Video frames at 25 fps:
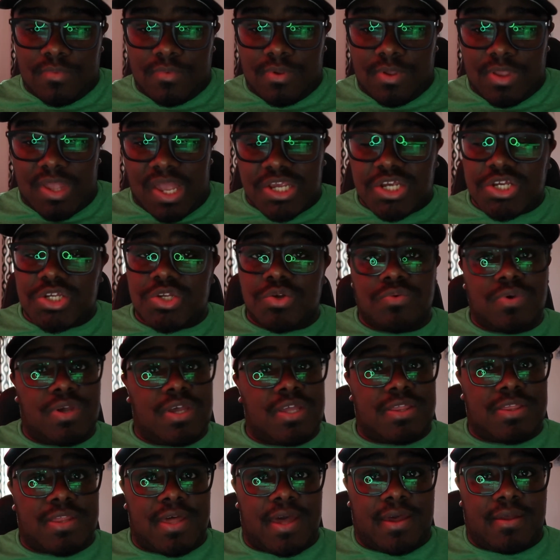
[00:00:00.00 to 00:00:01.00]
I just don't
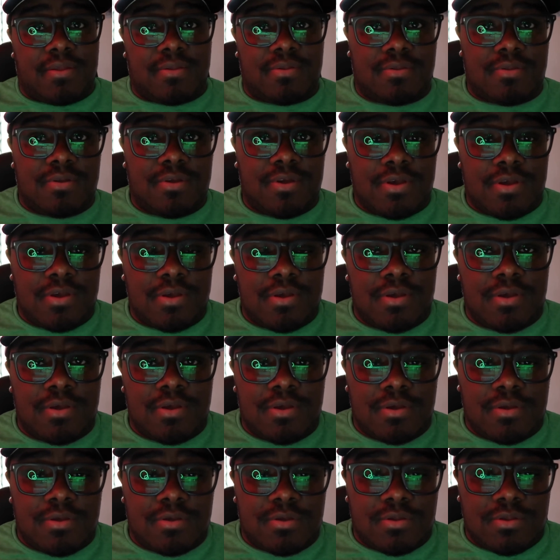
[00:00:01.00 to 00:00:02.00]
get that.
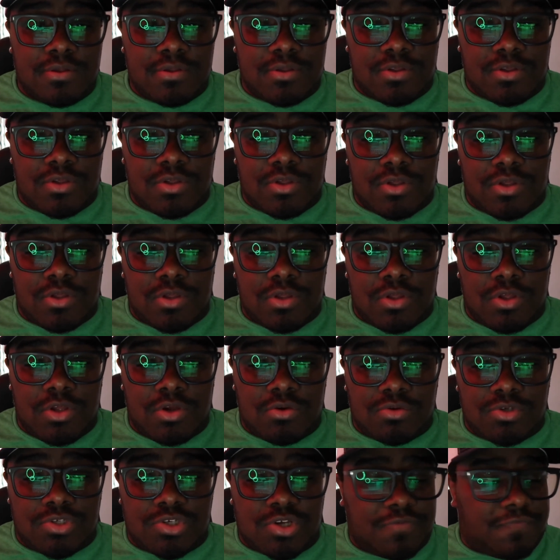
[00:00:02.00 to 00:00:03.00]
You
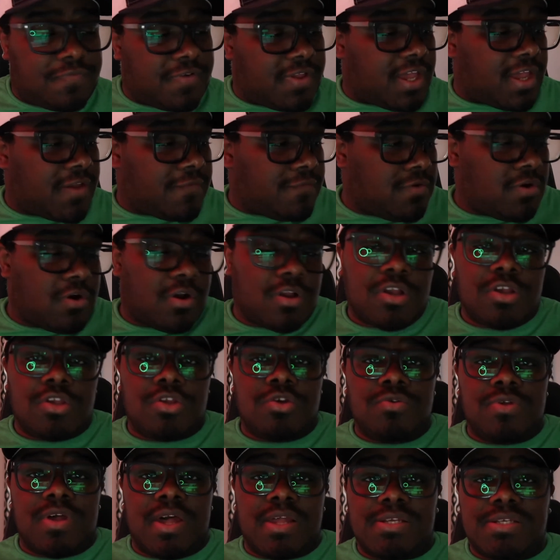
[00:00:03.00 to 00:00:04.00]
know, so I feel like if you're going to
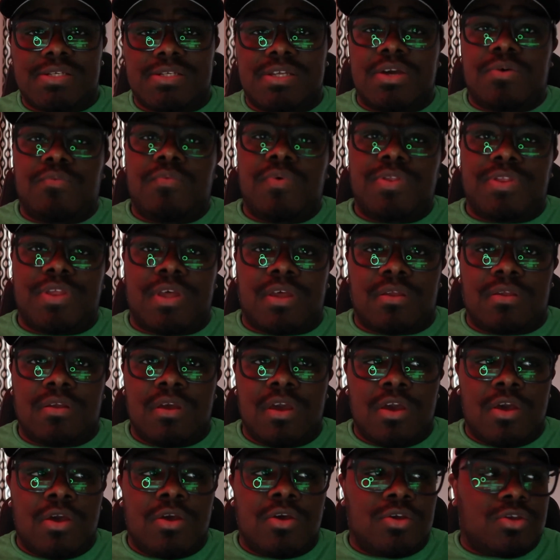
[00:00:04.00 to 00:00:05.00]
do that, stick with it.
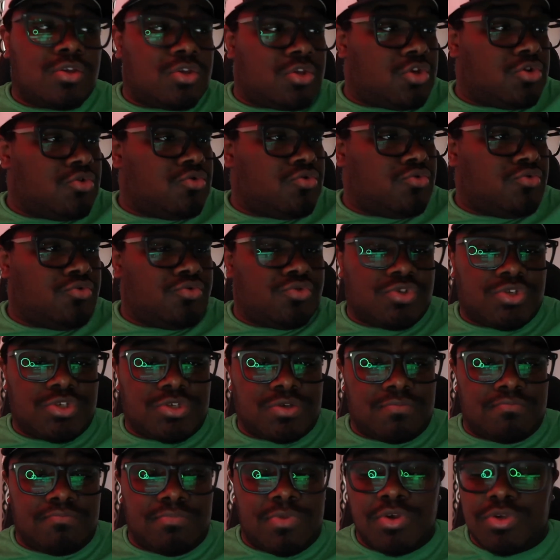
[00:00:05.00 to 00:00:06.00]

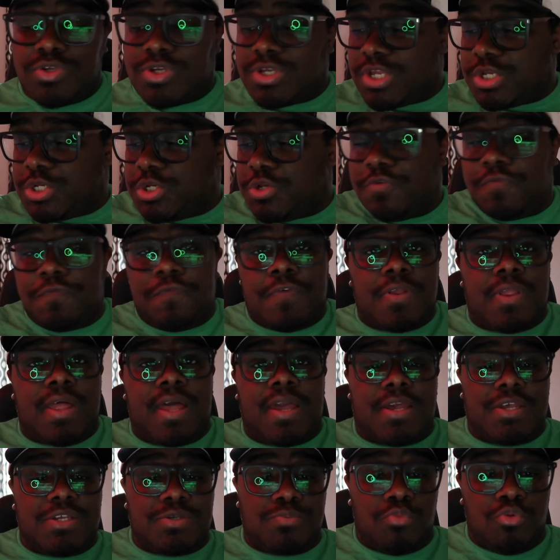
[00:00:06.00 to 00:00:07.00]
Use music that you feel
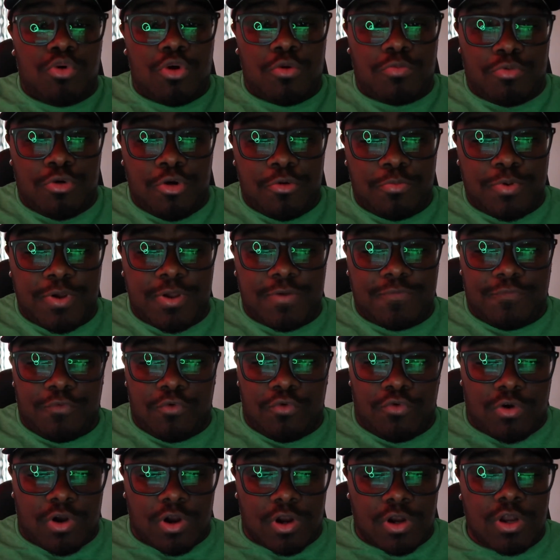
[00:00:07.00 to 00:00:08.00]
like is more appropriate
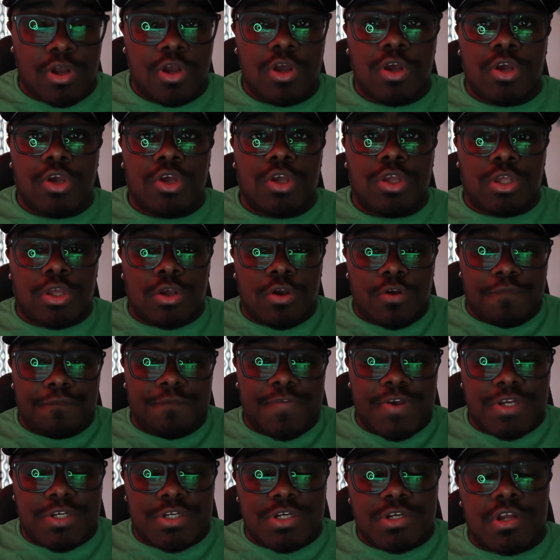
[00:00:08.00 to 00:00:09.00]
for your
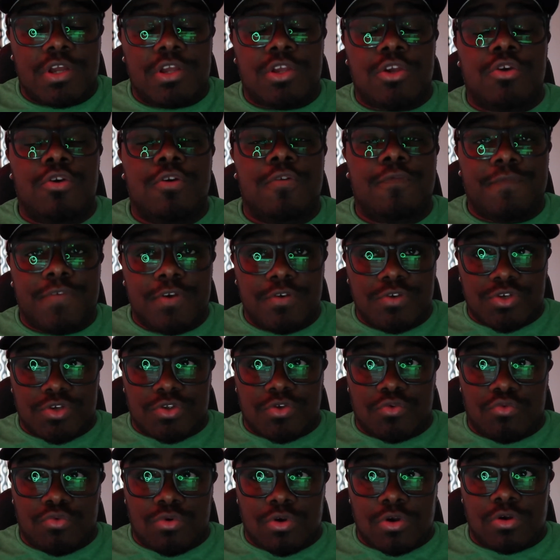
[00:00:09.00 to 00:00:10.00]
vision and your views of
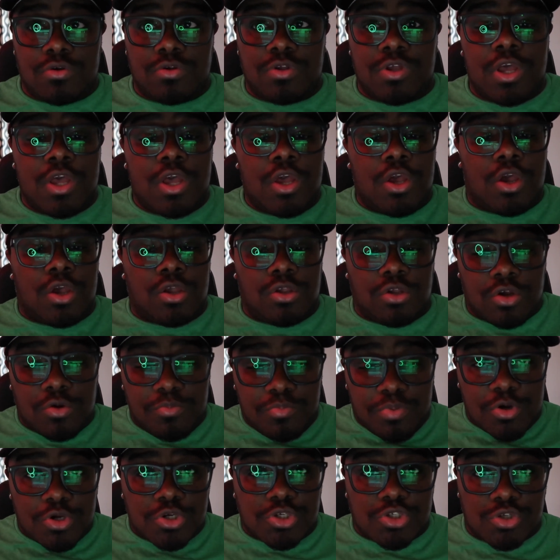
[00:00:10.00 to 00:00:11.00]
the world and your
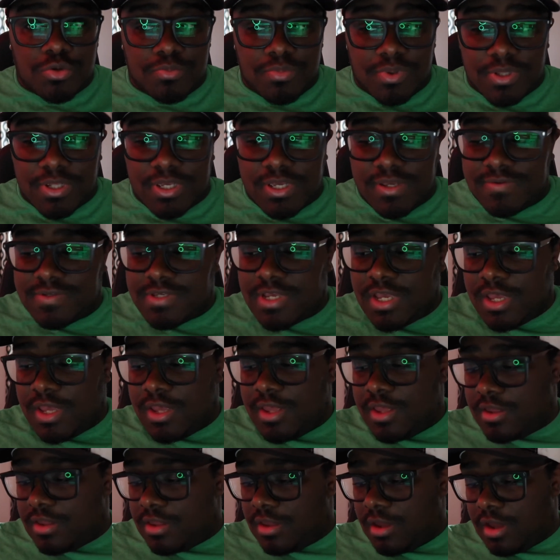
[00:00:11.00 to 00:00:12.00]
personal beliefs.
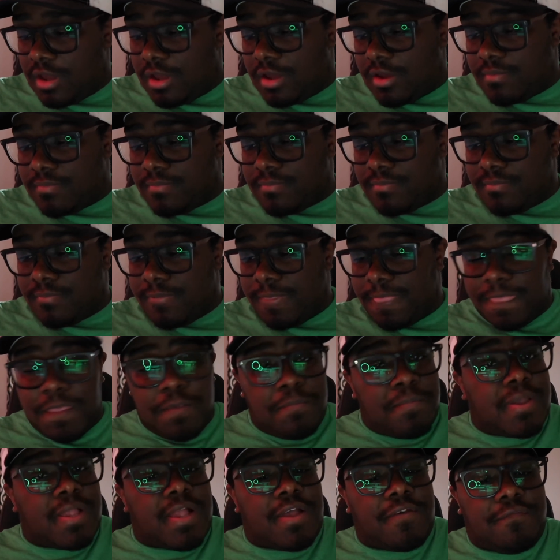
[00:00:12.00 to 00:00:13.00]

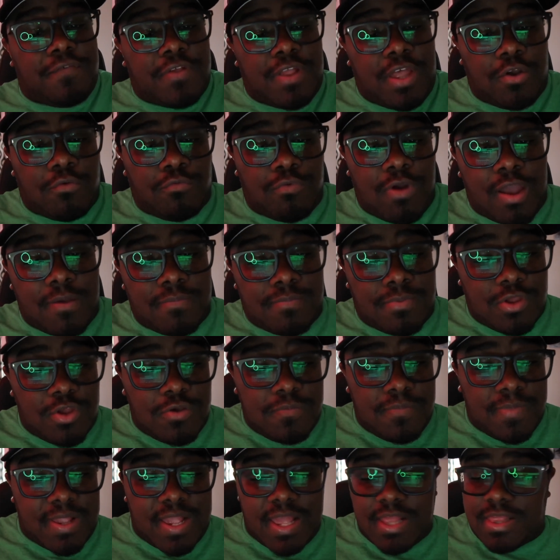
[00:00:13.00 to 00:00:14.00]
You may not feel like rap,
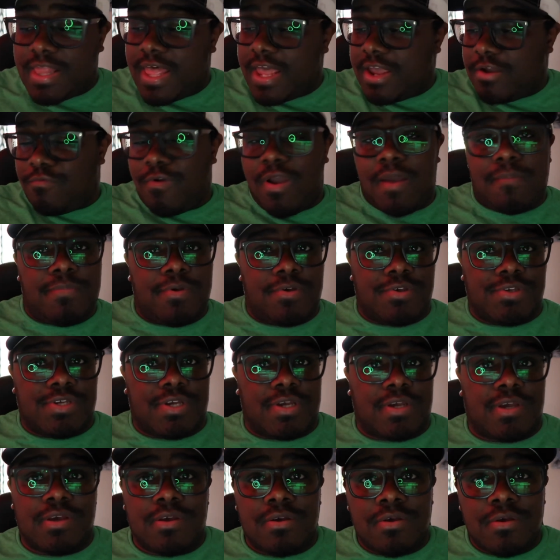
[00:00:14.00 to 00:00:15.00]
you may not like rap
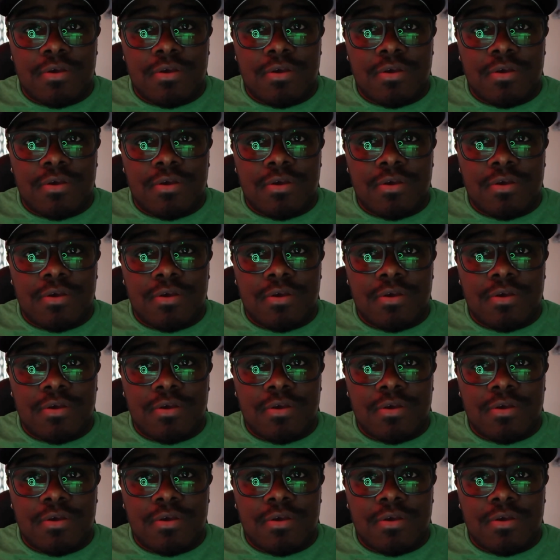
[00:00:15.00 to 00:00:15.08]
music,